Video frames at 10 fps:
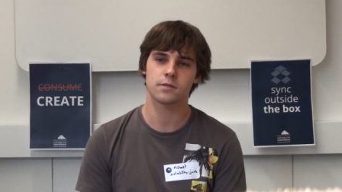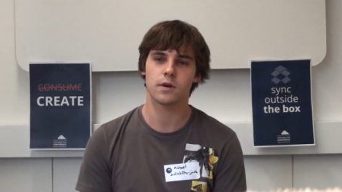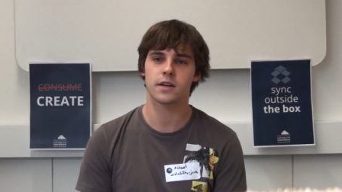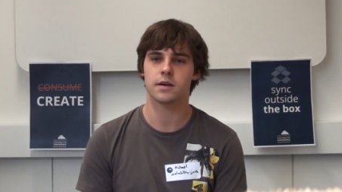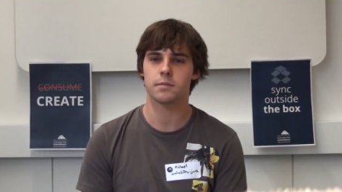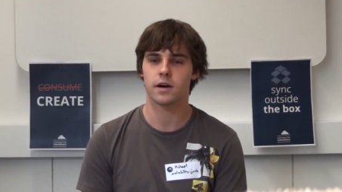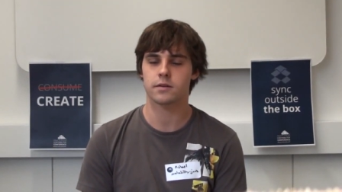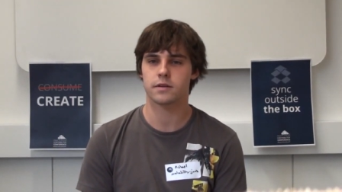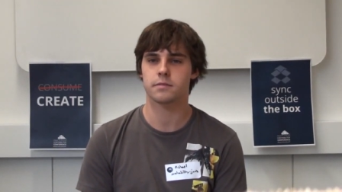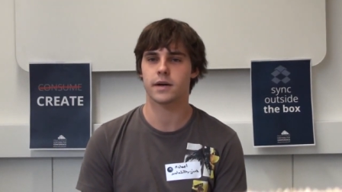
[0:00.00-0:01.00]
one
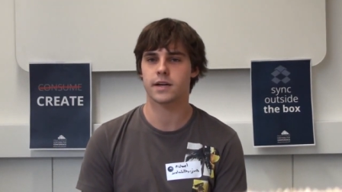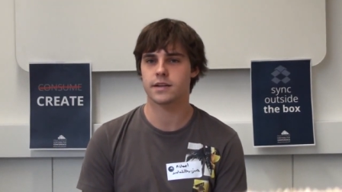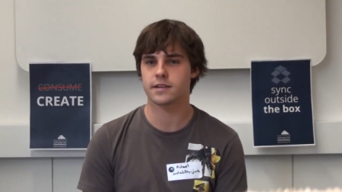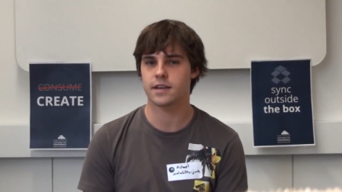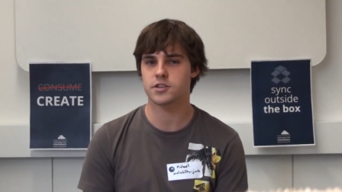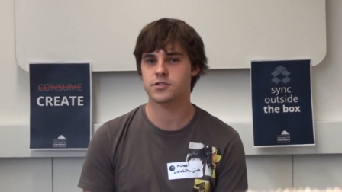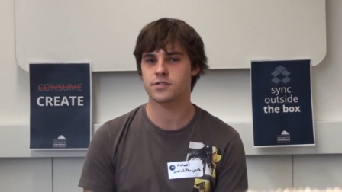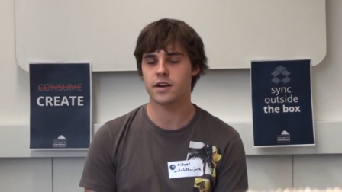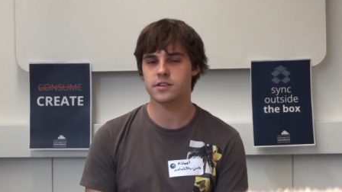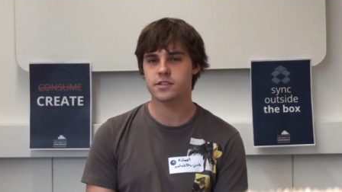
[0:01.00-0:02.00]
about monetization
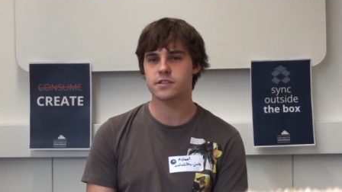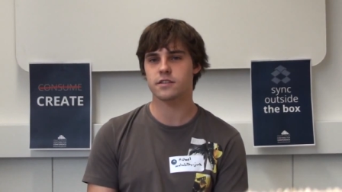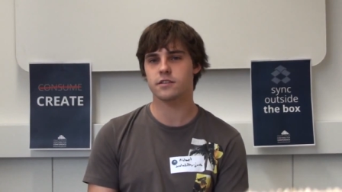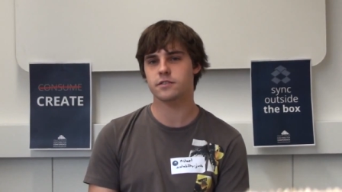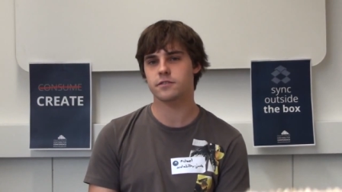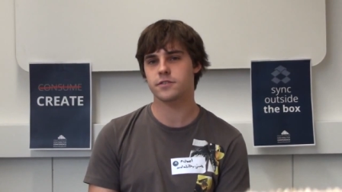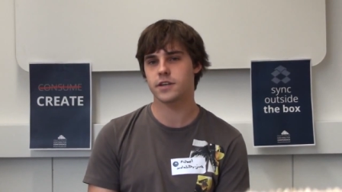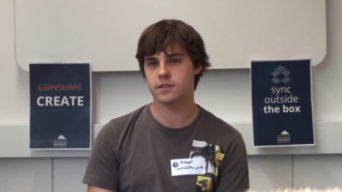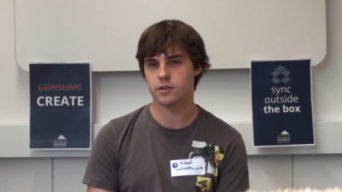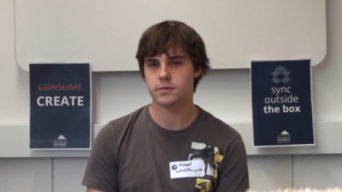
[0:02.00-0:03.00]
strategies on
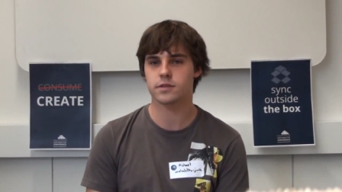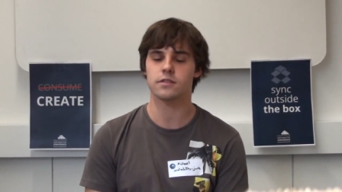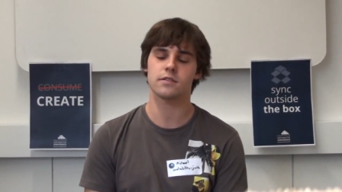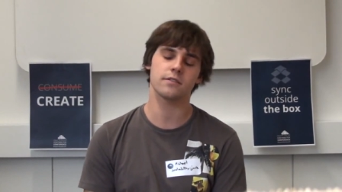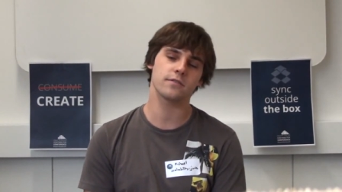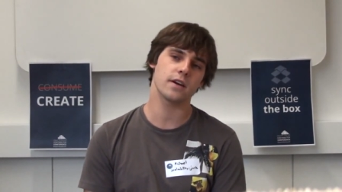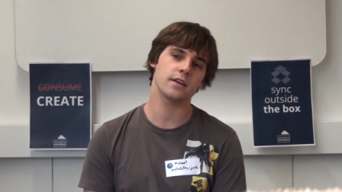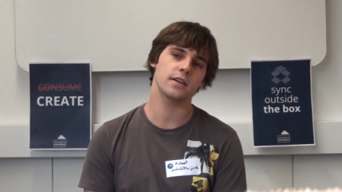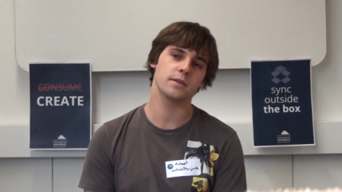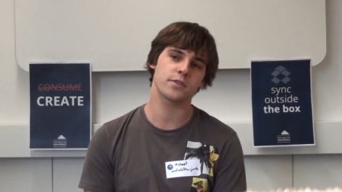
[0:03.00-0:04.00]
free and open source
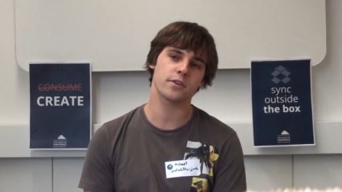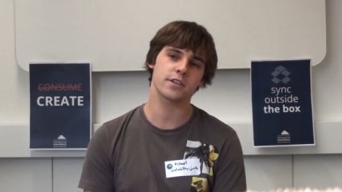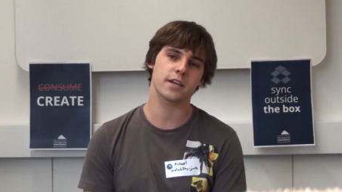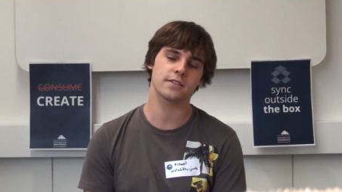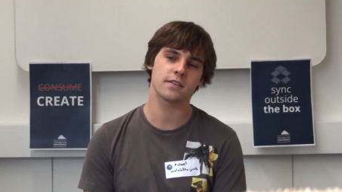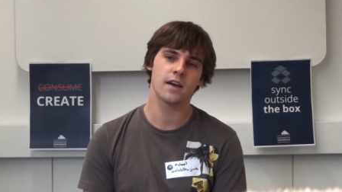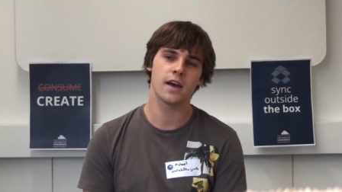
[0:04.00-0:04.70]
software projects,